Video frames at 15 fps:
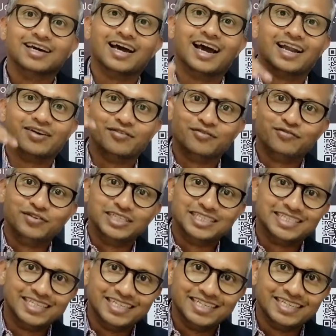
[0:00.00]
And if we
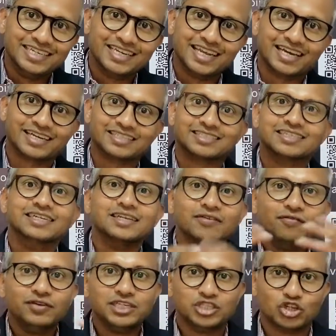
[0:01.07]
see like a certain
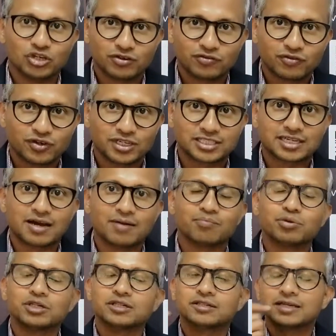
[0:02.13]
feature, for
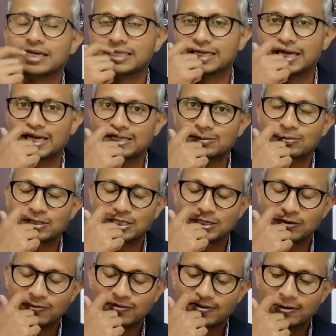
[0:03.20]
example, in the next
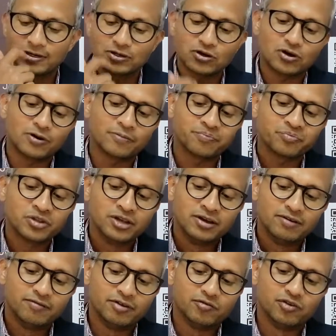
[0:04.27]
version of Corel Draw,
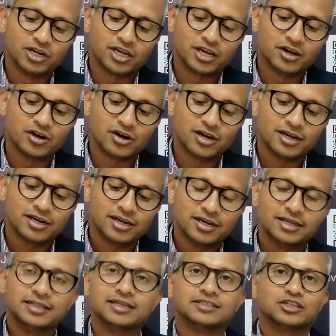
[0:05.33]
we're working on,
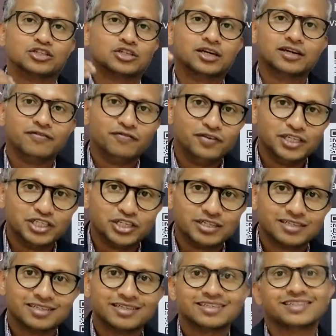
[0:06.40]
there's a certain
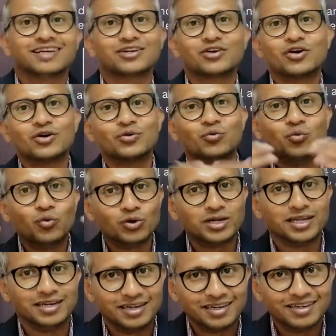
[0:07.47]
feature that got
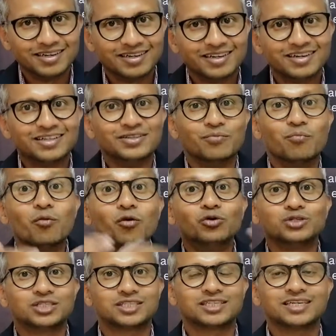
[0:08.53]
voted the
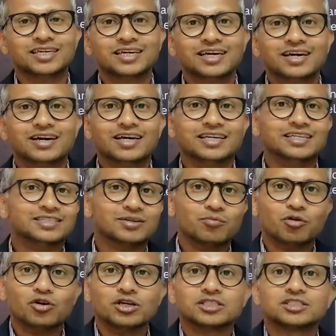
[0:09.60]
most. It is
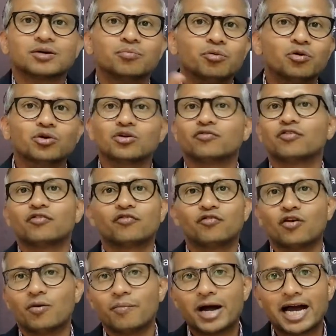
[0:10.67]
about a support of a
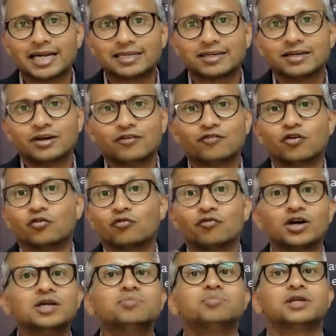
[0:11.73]
format for
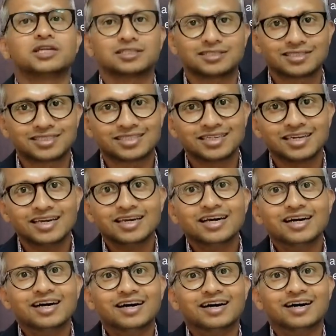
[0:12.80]
WordPress.
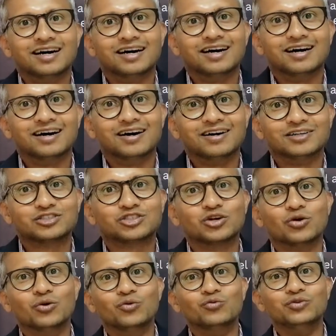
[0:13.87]

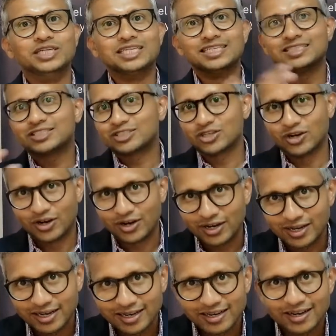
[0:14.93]
So we saw,
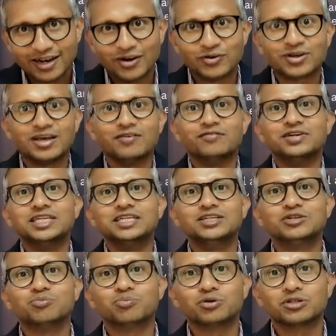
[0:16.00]
okay, we need
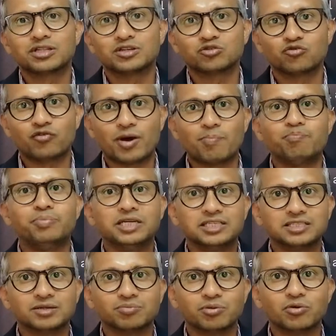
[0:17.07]
to put this WebP
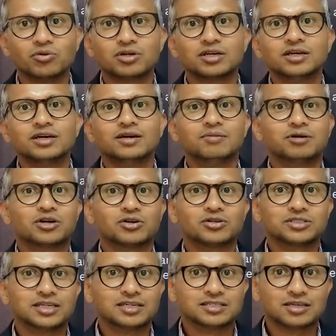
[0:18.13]
support because
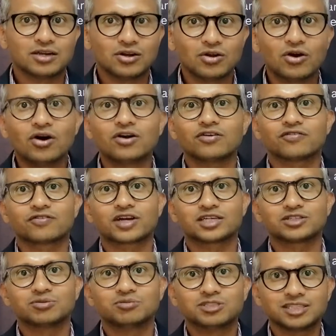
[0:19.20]
there is a lot of
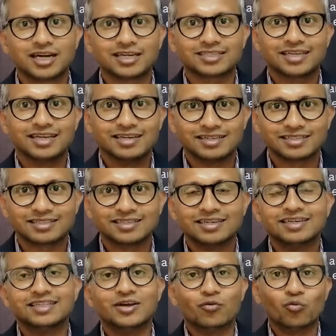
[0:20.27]
customers asking us.
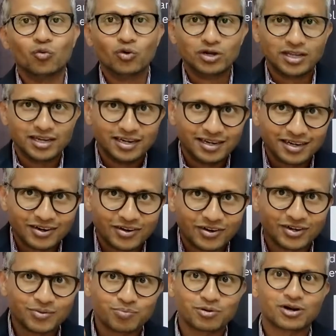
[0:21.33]
They voted
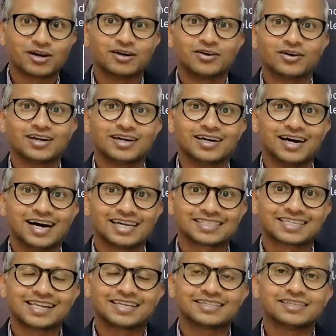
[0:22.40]
on a
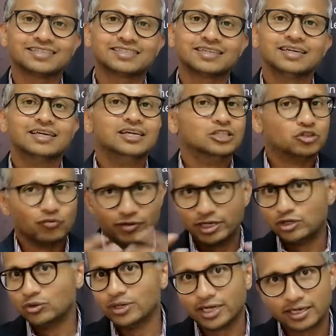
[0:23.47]
ask like this, so we are
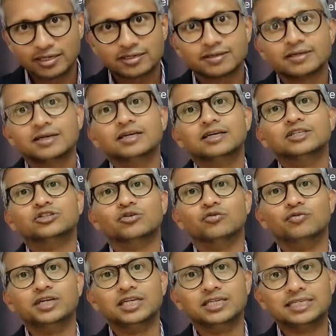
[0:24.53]
doing it. So
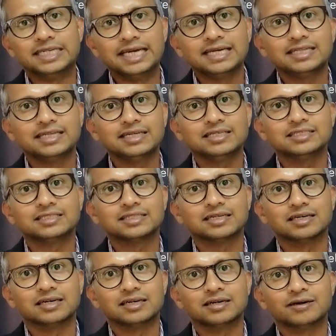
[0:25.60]
we take these
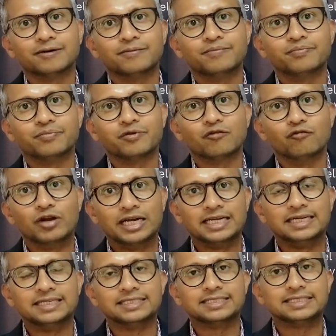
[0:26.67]

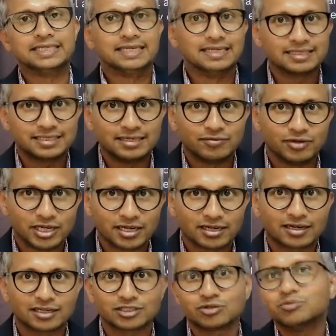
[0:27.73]
very seriously when a
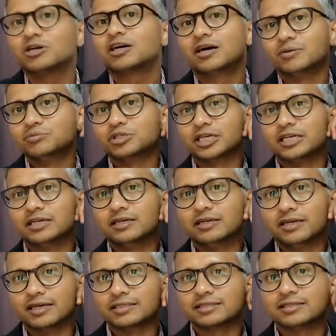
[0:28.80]
customer comes and
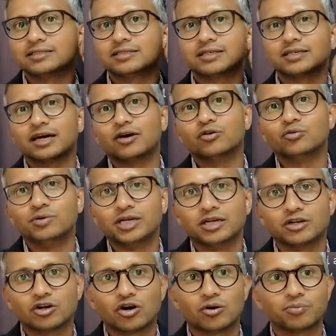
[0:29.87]
does this. And how do we
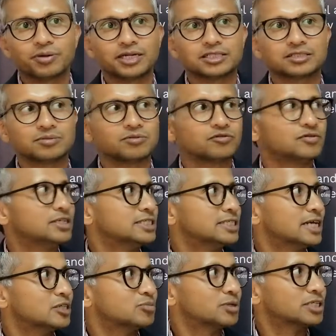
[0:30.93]
incorporate some of these
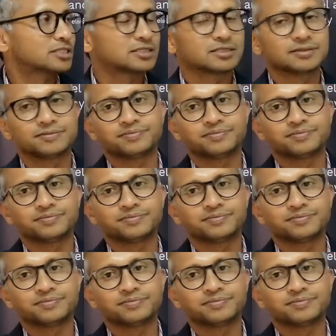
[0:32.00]
aspects?